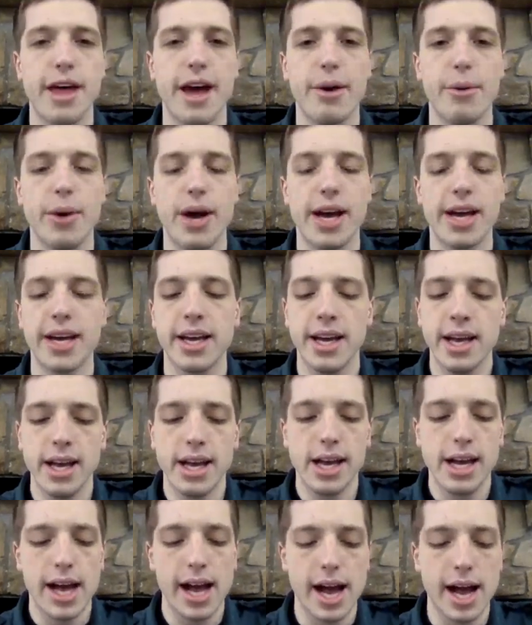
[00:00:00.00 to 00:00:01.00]
That way,
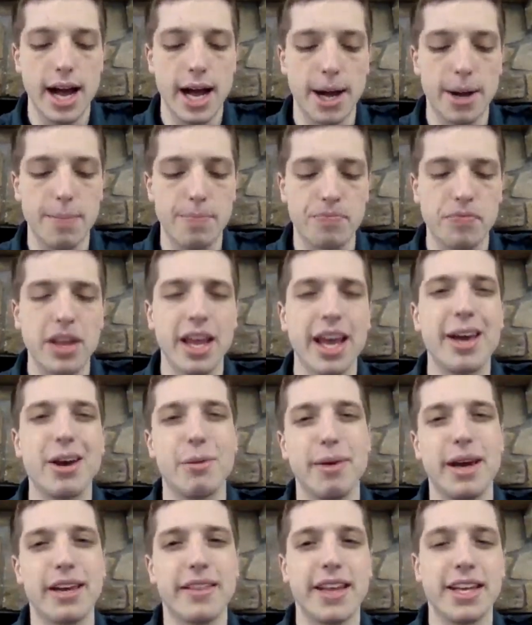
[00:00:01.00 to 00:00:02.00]

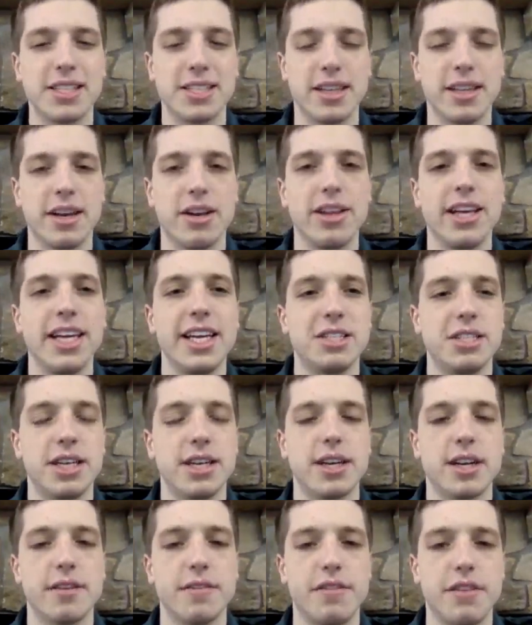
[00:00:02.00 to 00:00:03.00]
it'll make things a little
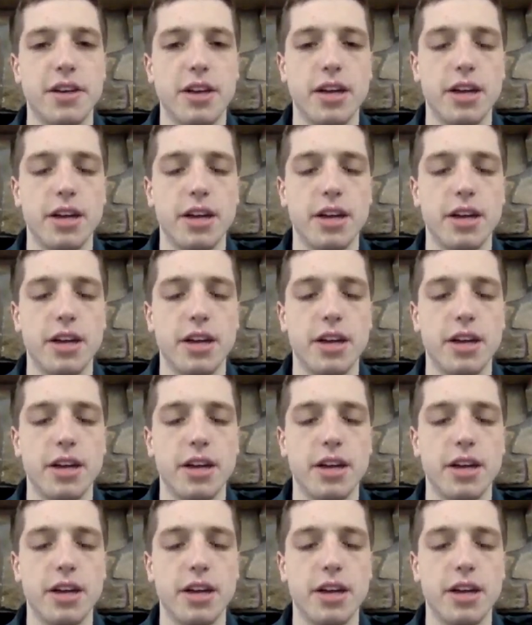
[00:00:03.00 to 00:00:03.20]
easier if